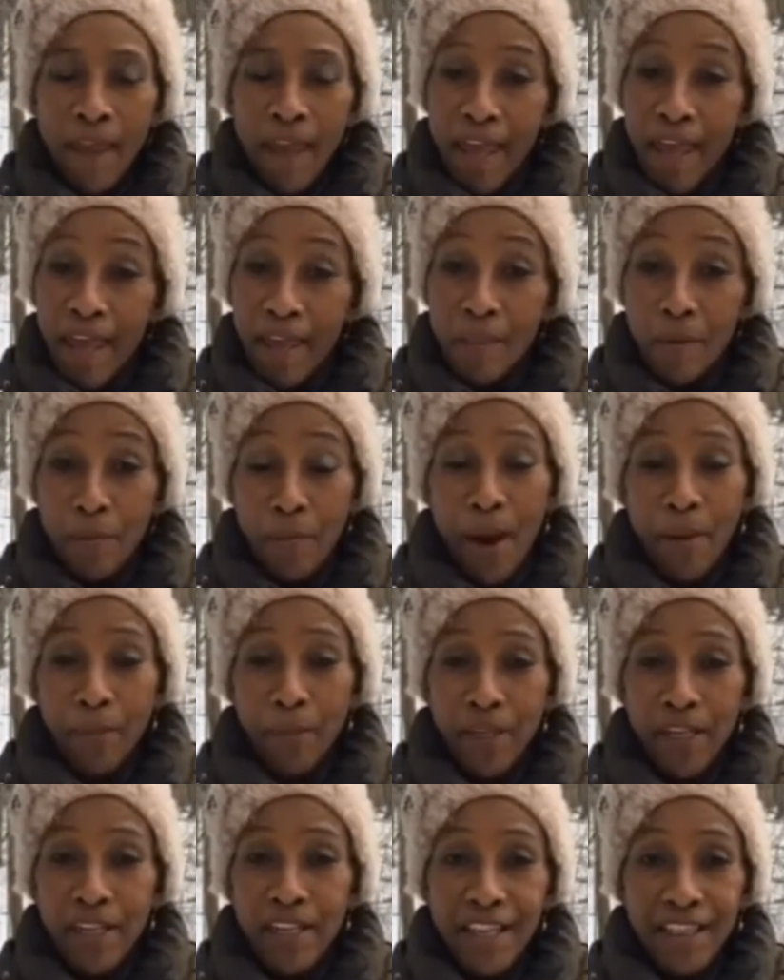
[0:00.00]
and the
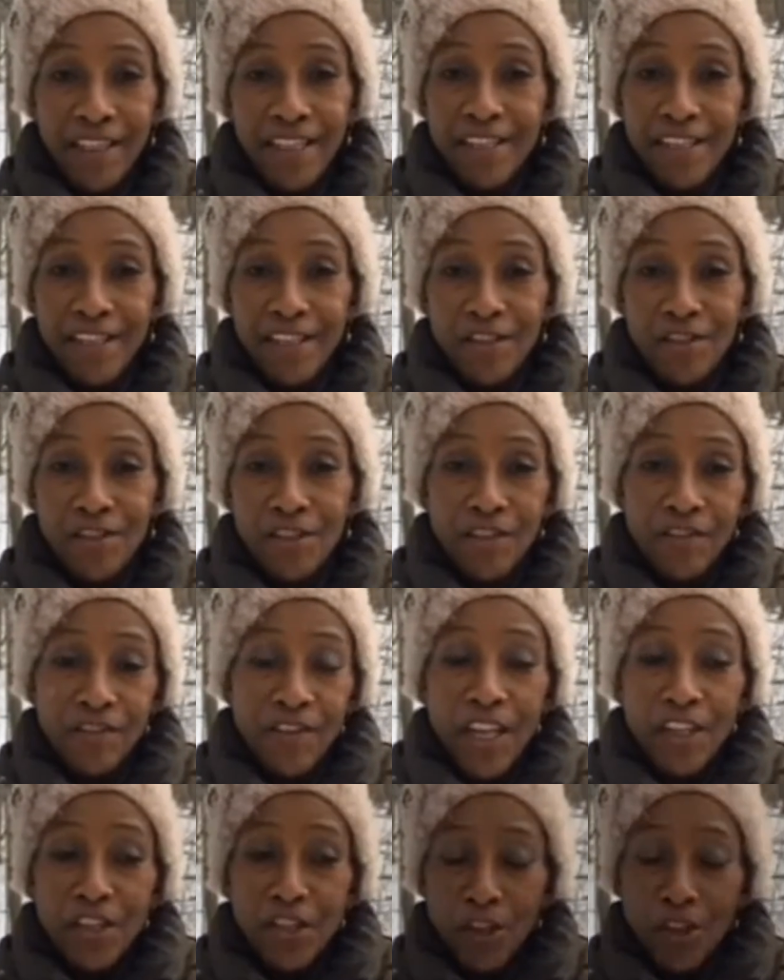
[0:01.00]
property that the Sisters of
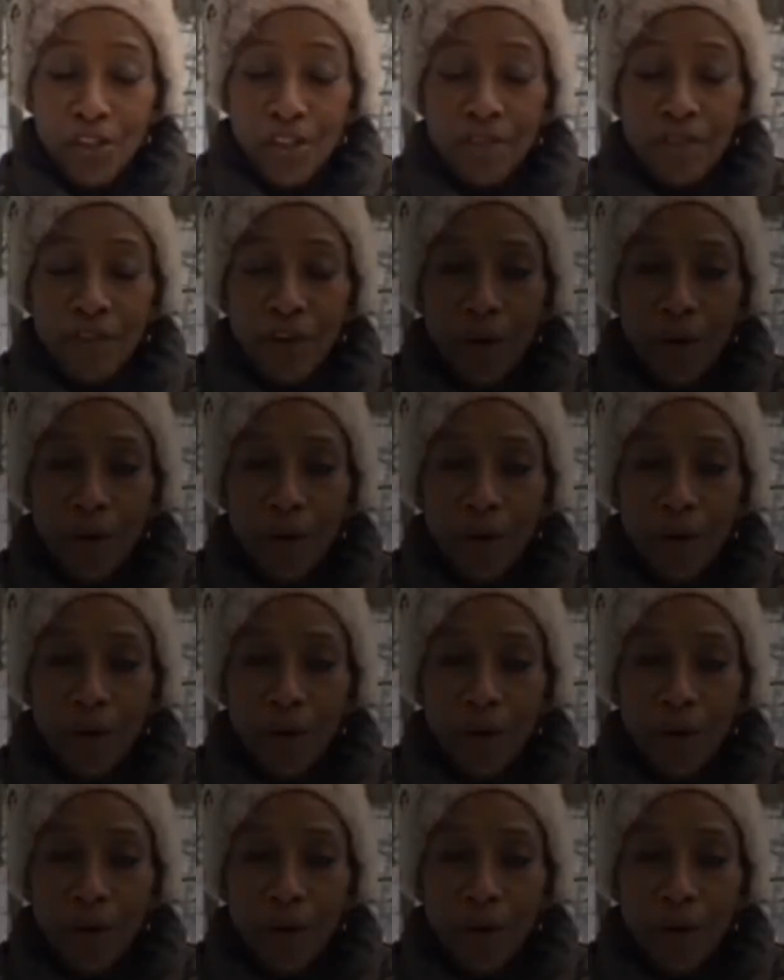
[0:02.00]
St. Joseph